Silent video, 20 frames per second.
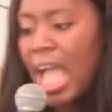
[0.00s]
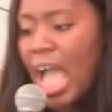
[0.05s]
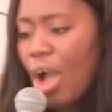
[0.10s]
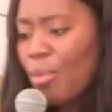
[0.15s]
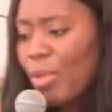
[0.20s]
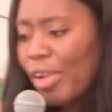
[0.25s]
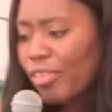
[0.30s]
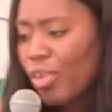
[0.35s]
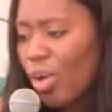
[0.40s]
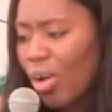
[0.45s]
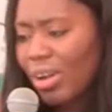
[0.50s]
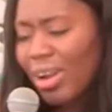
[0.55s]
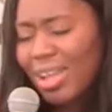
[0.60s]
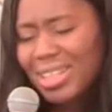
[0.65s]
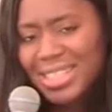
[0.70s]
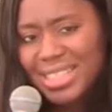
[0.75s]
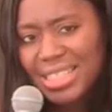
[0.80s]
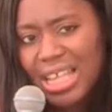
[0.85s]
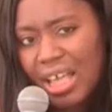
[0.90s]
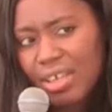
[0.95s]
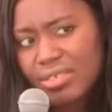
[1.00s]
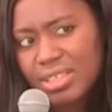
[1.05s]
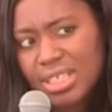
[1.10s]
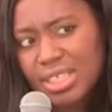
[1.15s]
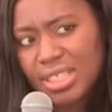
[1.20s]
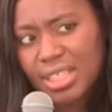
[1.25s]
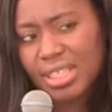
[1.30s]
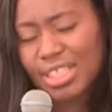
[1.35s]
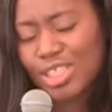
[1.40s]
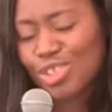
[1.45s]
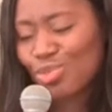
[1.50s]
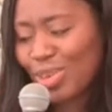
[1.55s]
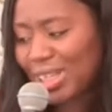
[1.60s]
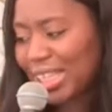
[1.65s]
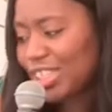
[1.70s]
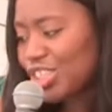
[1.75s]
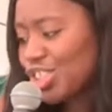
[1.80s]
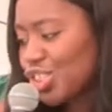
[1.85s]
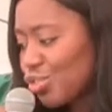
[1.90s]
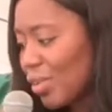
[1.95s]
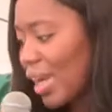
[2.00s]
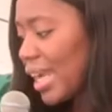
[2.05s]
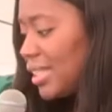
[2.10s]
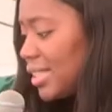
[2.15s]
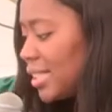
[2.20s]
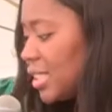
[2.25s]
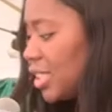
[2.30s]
And we've got ourselves into this really strange